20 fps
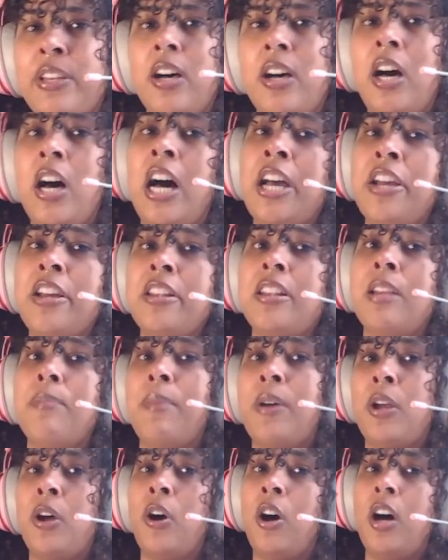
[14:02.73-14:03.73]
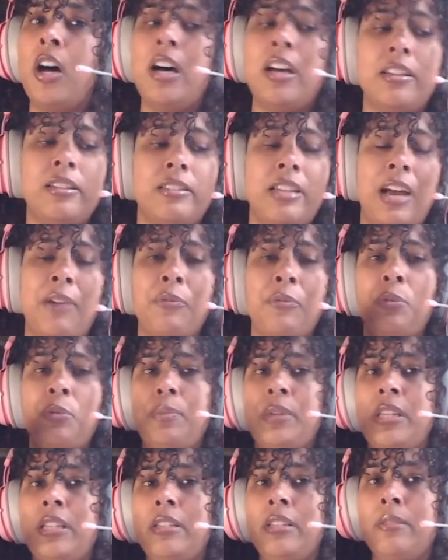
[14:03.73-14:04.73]
higher than my heart, that would
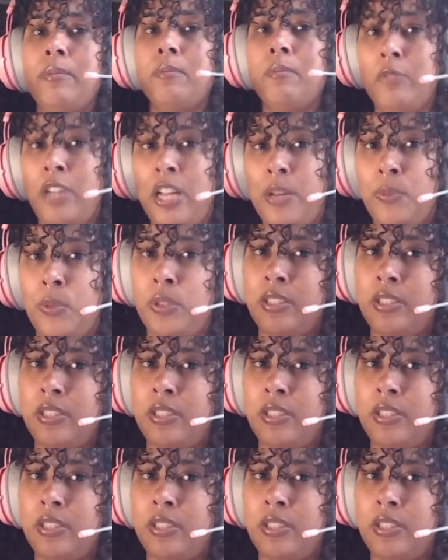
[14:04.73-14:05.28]
be way more